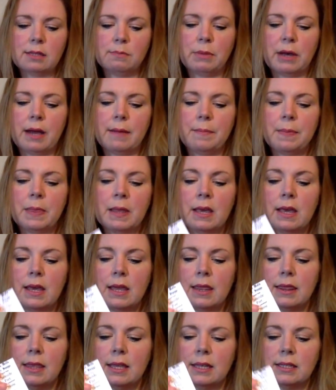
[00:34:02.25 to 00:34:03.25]
But
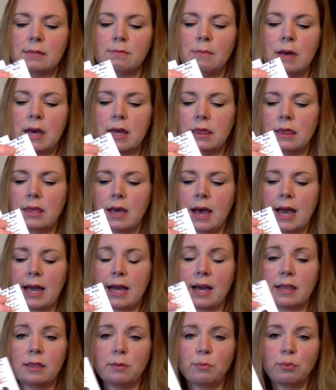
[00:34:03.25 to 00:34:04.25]
this month I
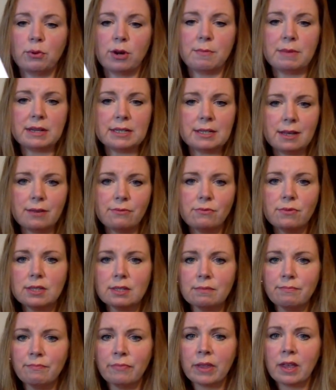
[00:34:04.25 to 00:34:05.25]
got the
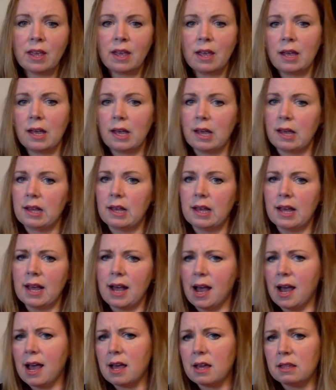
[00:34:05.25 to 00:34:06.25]
primitives.
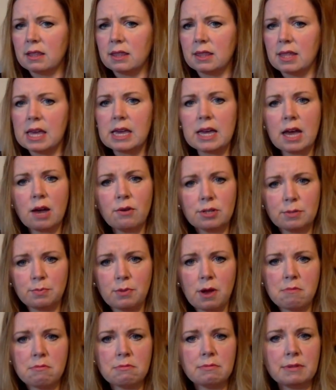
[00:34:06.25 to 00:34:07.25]
I think I was
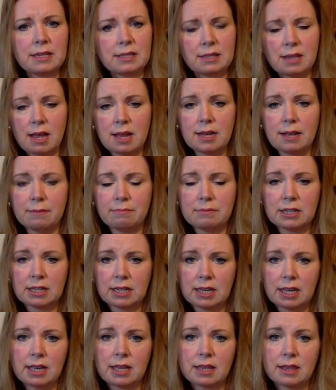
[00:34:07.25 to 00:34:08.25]
probably signed up to
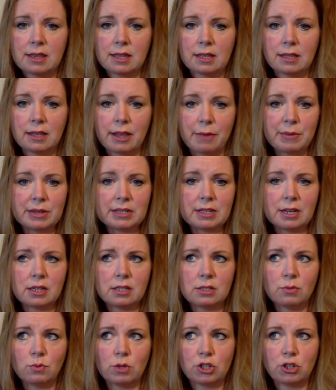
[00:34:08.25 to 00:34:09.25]
get the
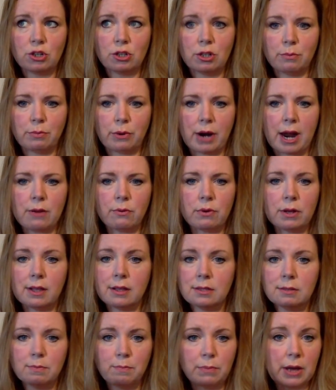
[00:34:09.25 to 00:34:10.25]
limiteds, which are the bright
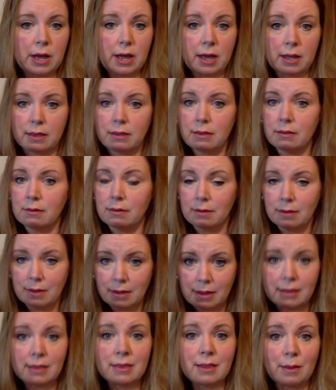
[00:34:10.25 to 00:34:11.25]
ones, but
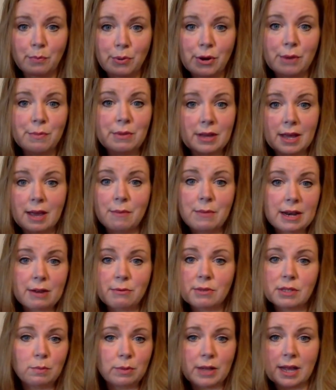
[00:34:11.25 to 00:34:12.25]
it
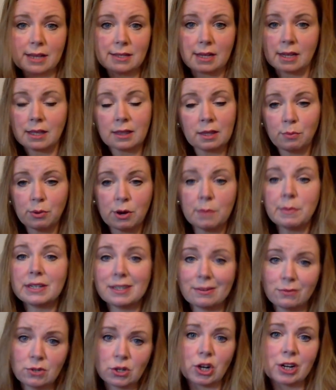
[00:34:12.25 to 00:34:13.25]
was a blessing. The
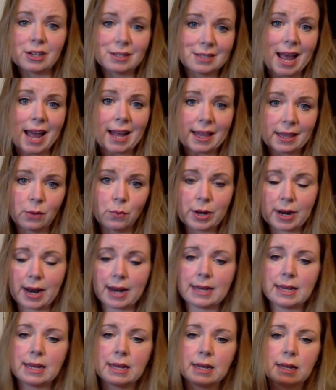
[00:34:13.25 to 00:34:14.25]
primitives are exactly what
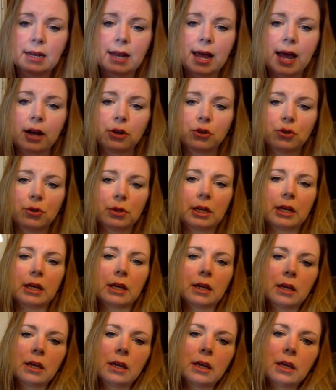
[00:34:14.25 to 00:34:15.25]
I needed, actually.